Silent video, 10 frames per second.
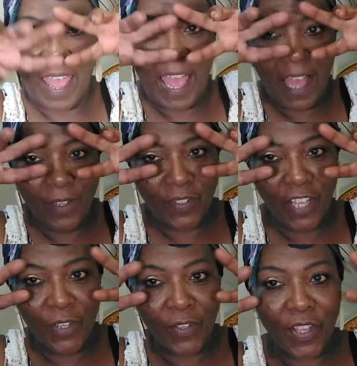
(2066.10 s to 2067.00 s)
I'll
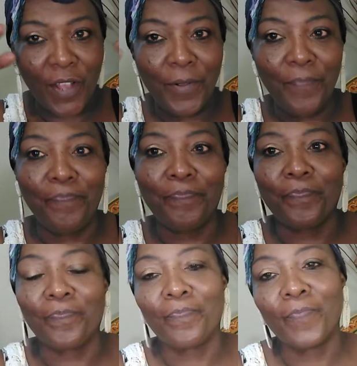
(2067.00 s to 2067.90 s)
see you soon.
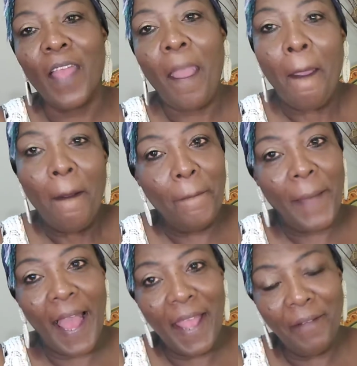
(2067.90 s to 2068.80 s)

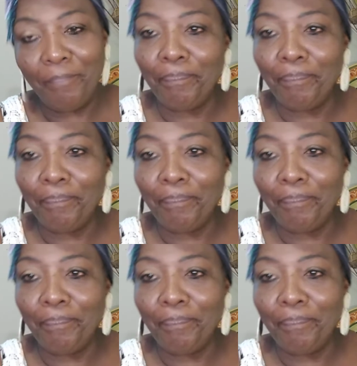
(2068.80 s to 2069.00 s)
Bye.